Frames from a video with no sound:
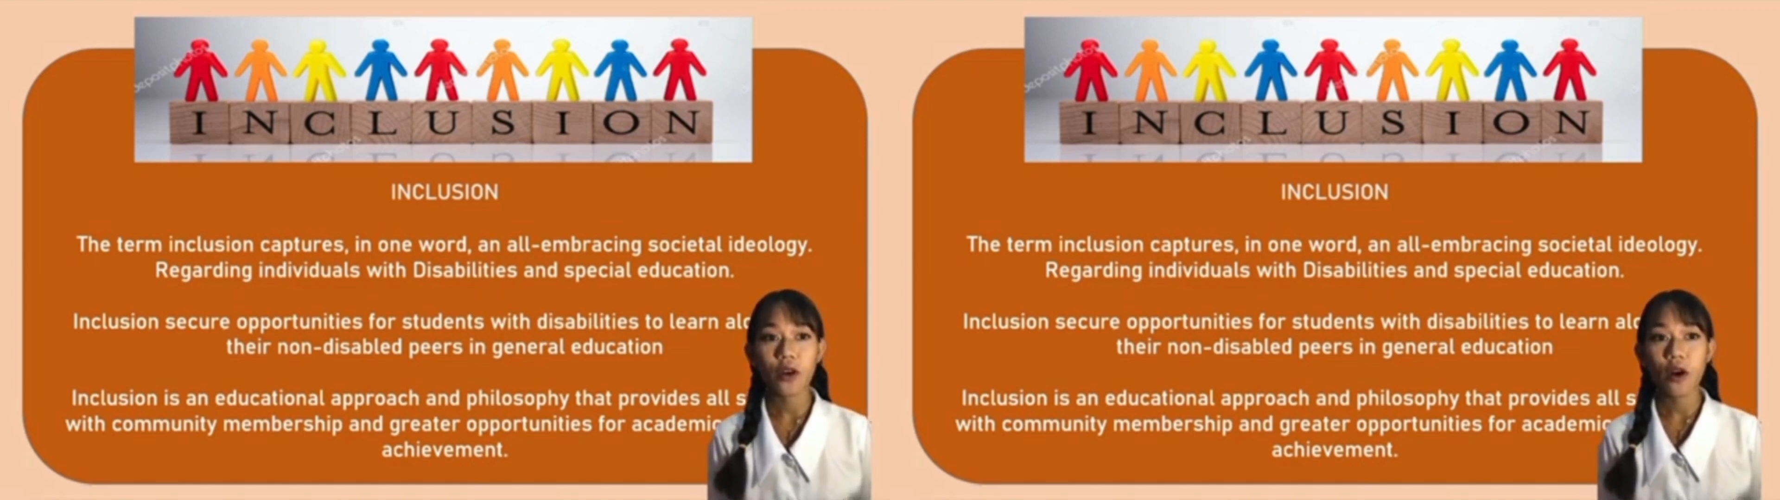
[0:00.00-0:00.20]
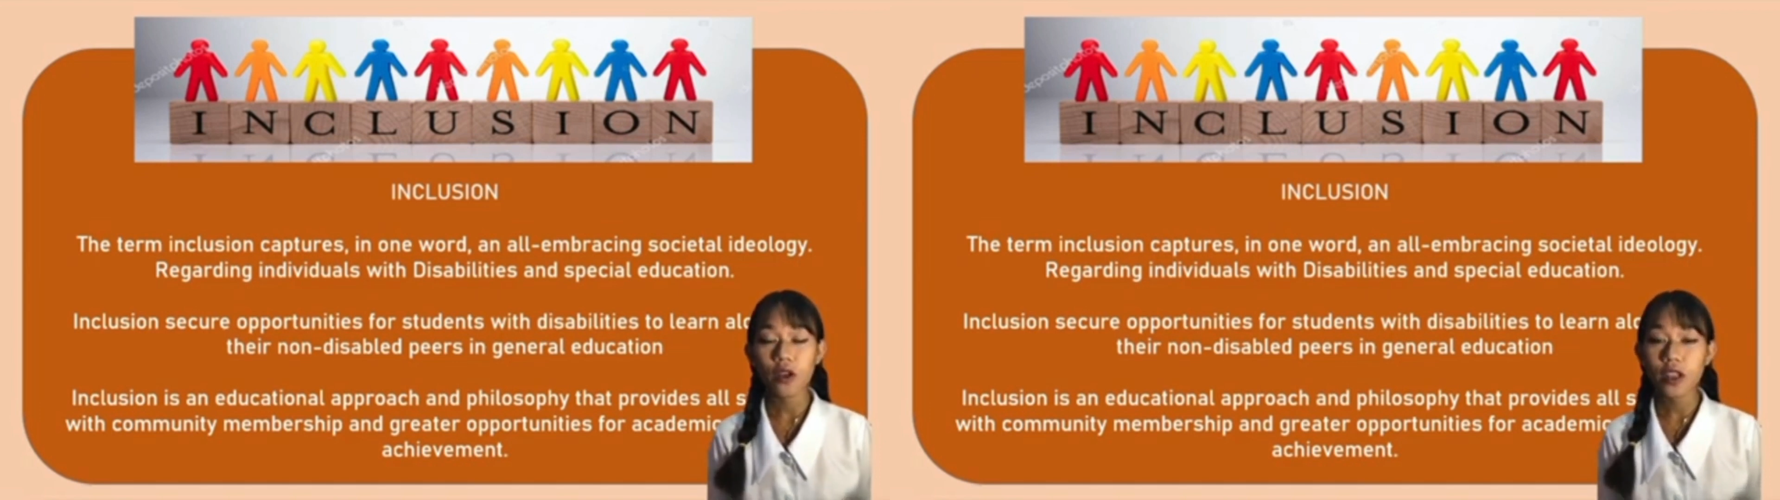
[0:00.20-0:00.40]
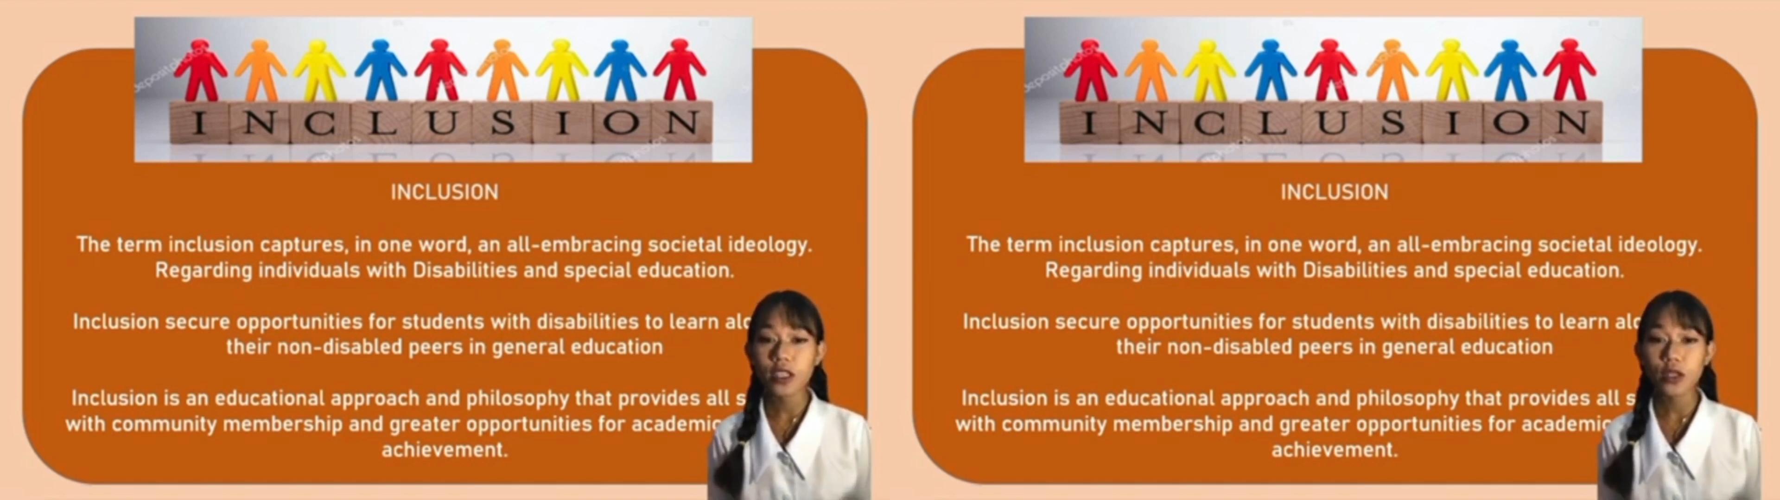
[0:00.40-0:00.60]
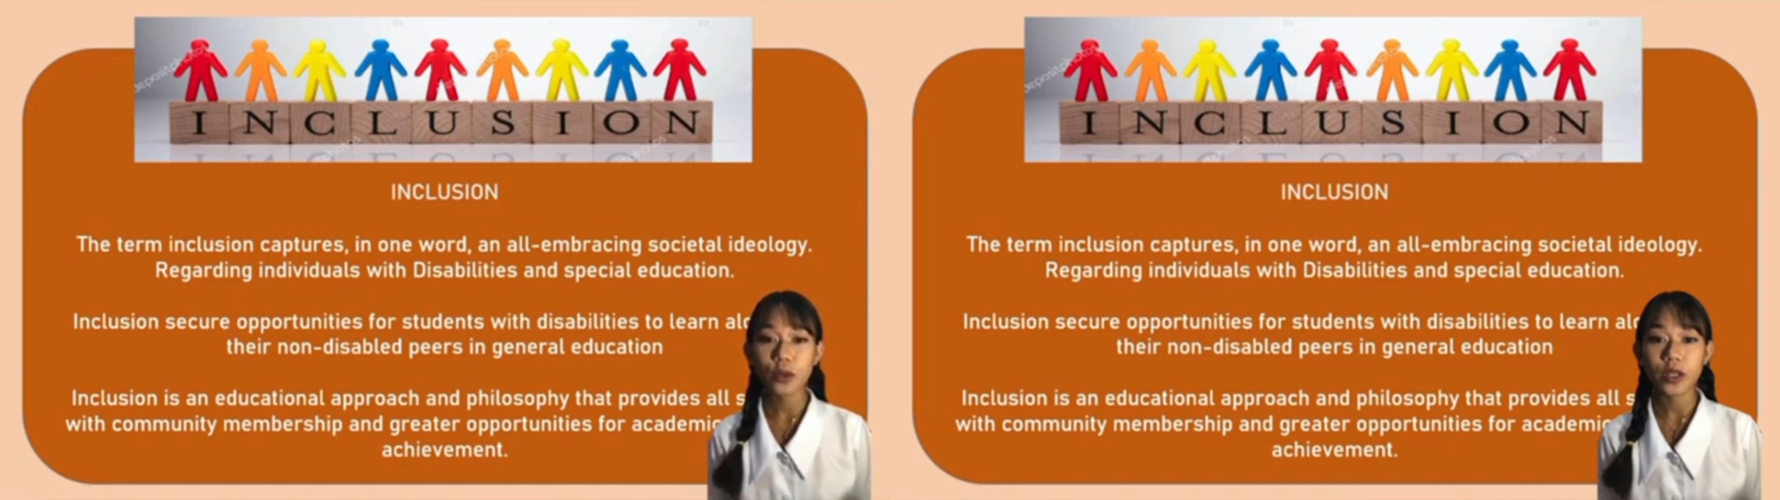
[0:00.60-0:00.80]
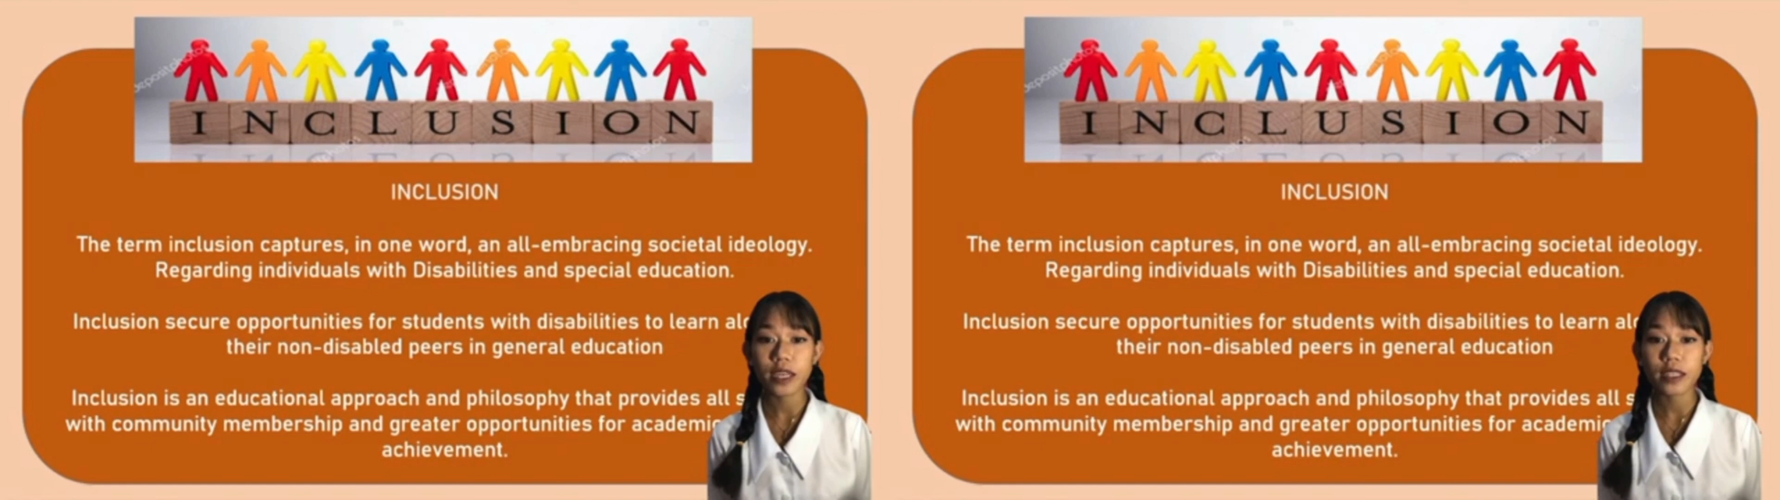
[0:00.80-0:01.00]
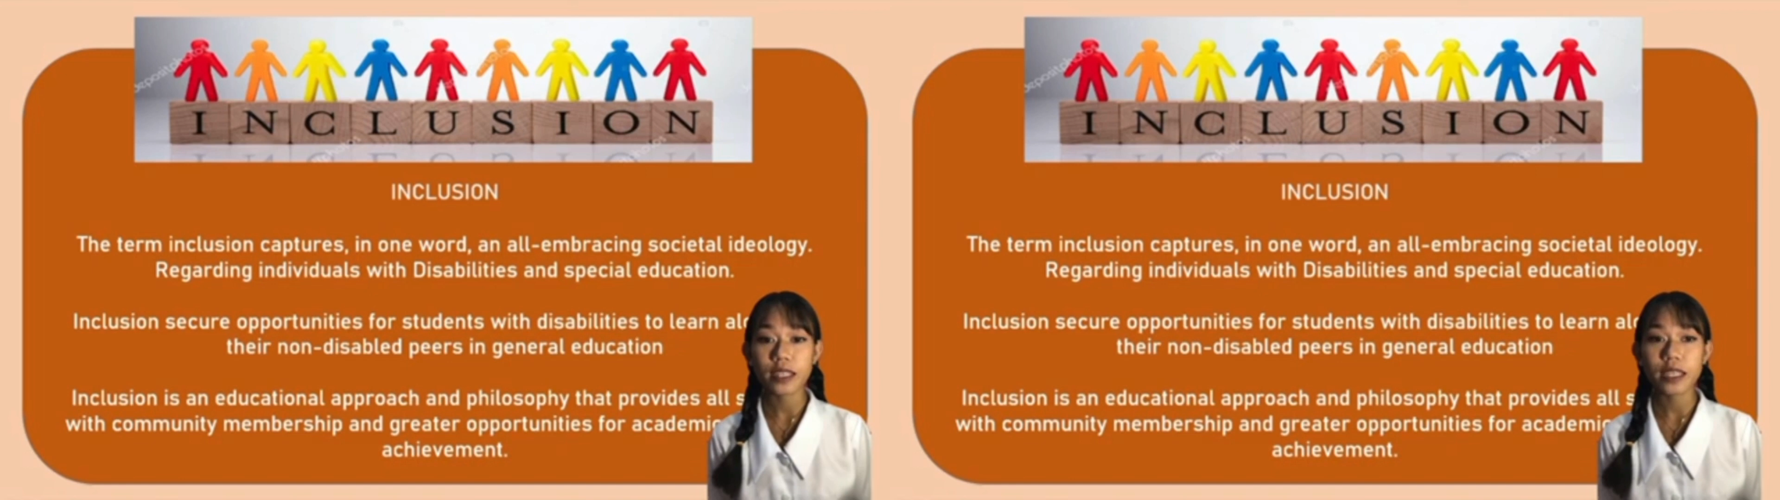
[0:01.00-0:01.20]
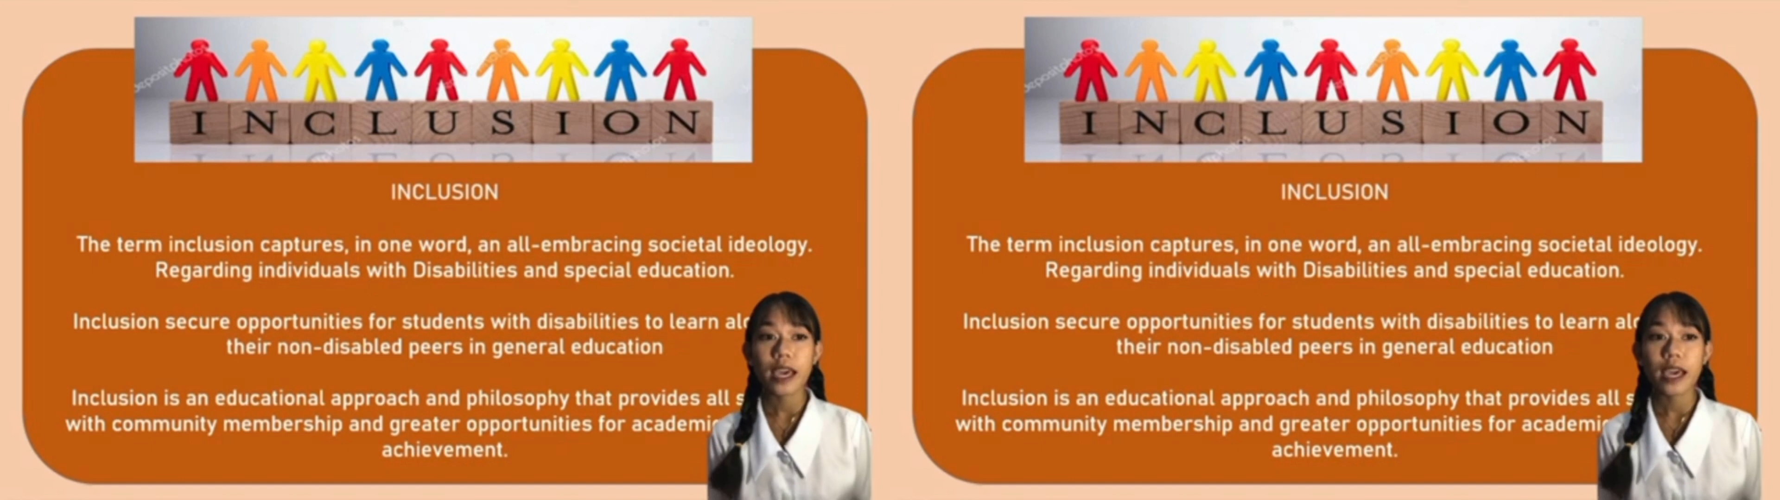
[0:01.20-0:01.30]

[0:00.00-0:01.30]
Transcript: all the students